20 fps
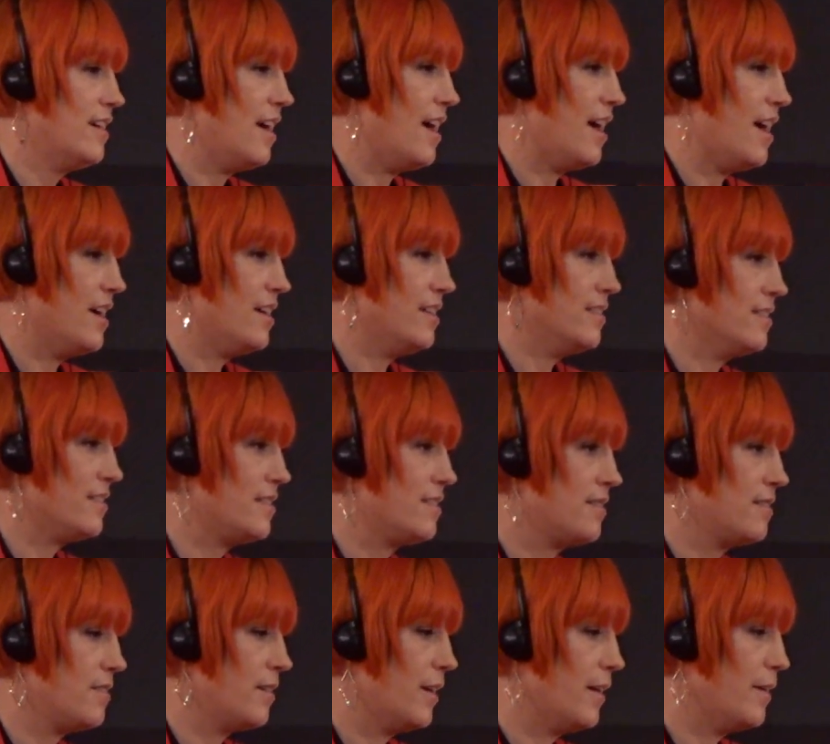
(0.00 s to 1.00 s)
and
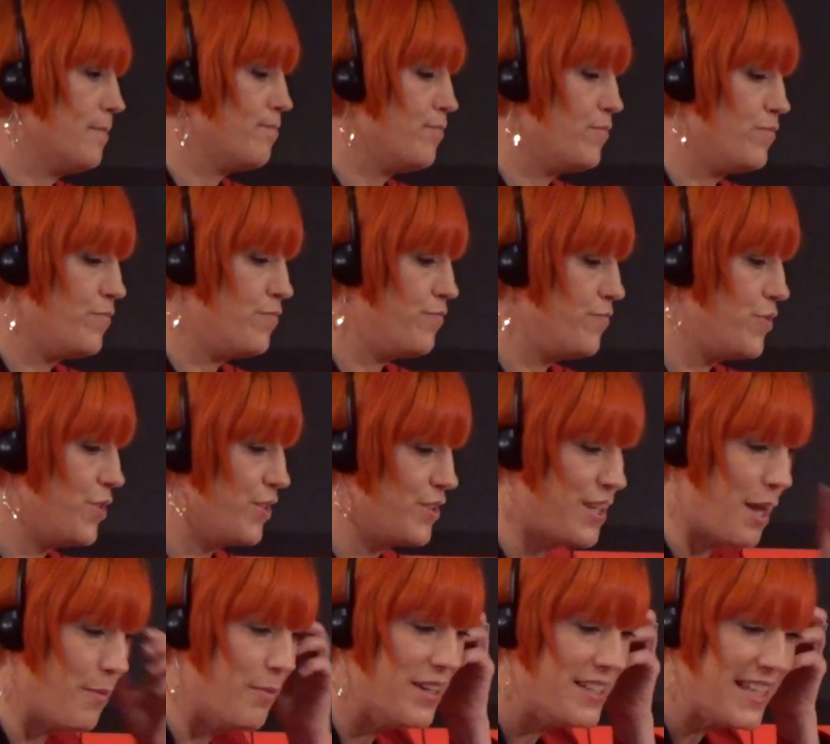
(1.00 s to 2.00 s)

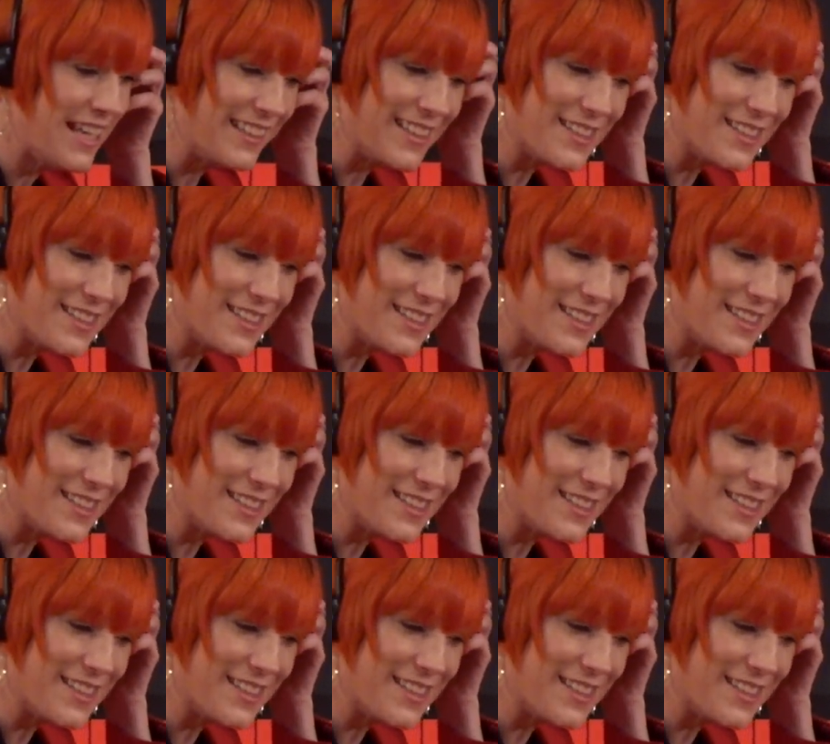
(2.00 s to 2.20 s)
let me take